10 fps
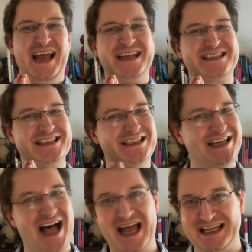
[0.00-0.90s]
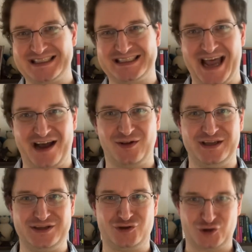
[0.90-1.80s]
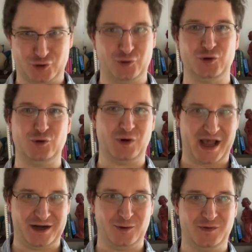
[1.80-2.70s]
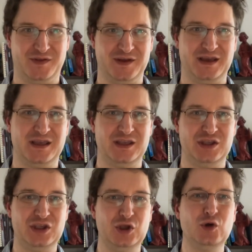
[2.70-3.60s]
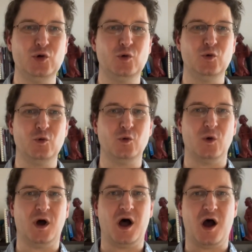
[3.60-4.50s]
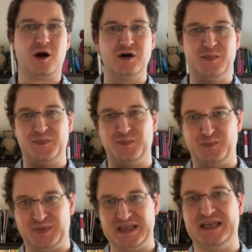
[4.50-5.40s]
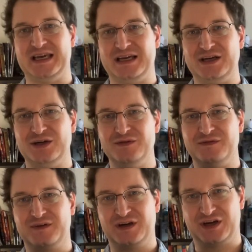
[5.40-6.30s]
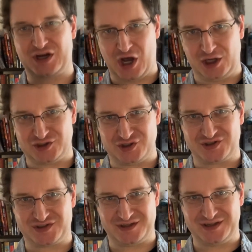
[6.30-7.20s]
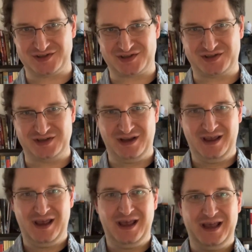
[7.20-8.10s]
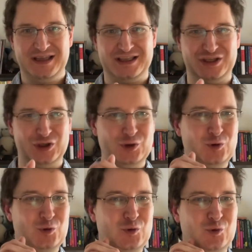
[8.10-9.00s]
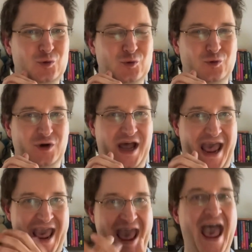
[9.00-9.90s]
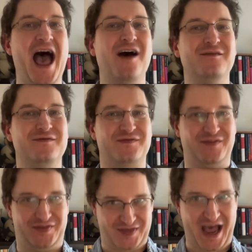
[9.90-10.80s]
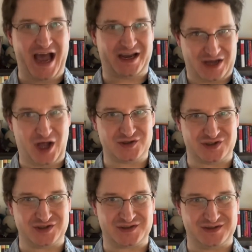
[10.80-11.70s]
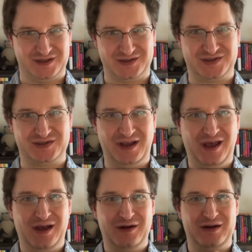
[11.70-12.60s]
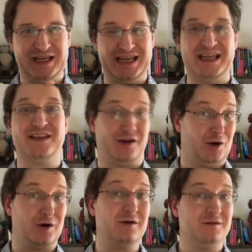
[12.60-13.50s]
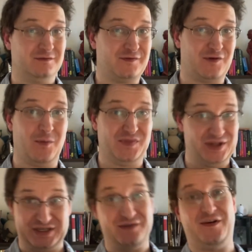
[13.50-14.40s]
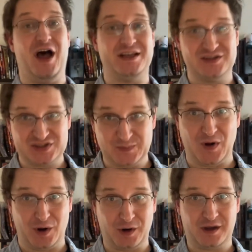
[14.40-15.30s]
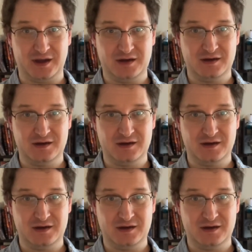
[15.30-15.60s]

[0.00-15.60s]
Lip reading: it's not exactly true, I don't think. You are a being of consciousness. You have that consciousness either from the divine spark